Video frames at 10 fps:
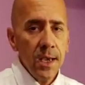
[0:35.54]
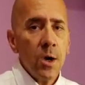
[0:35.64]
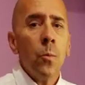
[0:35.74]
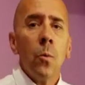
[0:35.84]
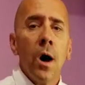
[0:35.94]

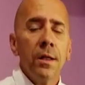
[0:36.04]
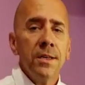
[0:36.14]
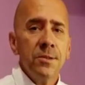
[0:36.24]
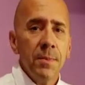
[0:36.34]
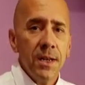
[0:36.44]
And while
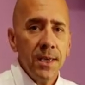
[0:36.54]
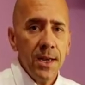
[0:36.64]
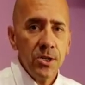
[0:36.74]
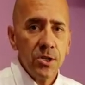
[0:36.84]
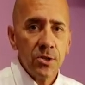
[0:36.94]
these
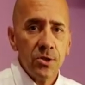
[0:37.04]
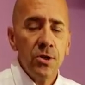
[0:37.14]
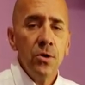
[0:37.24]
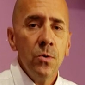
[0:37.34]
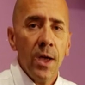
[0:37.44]
medications
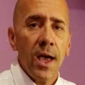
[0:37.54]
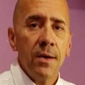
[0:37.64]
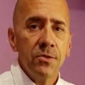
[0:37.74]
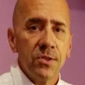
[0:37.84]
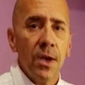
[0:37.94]
do
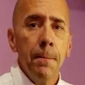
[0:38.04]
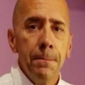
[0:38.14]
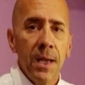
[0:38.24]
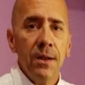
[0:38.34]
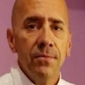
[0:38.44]
have some
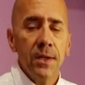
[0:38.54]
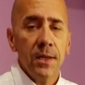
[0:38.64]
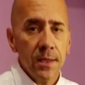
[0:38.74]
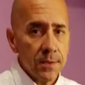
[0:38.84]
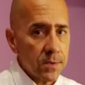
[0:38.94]

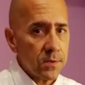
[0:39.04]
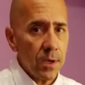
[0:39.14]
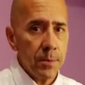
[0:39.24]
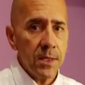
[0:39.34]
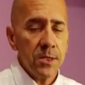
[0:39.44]
benefit in
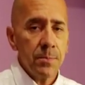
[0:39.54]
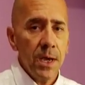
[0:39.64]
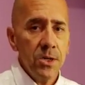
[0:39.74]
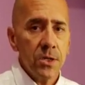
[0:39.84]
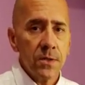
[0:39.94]
some of these
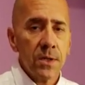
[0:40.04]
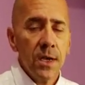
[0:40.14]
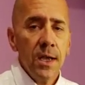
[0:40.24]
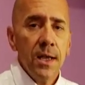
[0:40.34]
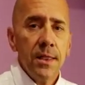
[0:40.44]
patients,
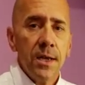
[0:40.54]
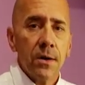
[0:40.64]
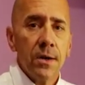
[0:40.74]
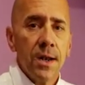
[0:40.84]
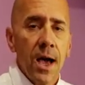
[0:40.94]
they
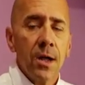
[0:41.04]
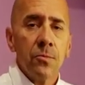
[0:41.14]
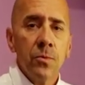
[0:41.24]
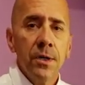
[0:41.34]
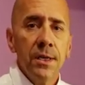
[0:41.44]
are
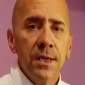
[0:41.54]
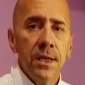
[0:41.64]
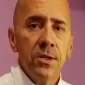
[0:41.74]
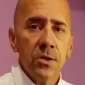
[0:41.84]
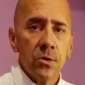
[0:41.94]
not really
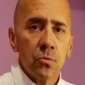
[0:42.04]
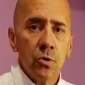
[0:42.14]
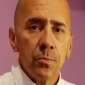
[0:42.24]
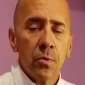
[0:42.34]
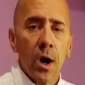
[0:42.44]
getting to the
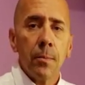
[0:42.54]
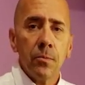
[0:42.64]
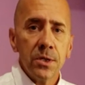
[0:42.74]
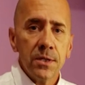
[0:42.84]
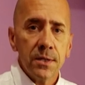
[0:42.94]
root
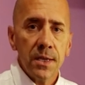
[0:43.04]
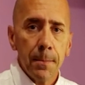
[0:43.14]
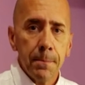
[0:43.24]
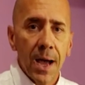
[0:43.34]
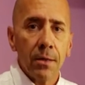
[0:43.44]
problem, which is the
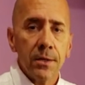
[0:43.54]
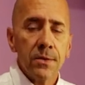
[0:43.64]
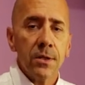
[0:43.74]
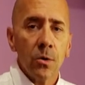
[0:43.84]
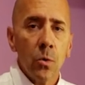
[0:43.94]

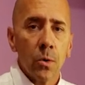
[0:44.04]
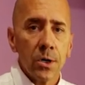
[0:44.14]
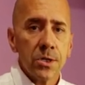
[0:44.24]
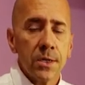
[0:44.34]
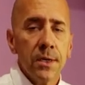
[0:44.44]
imbalance in the
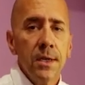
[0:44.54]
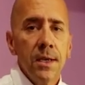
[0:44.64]
horse.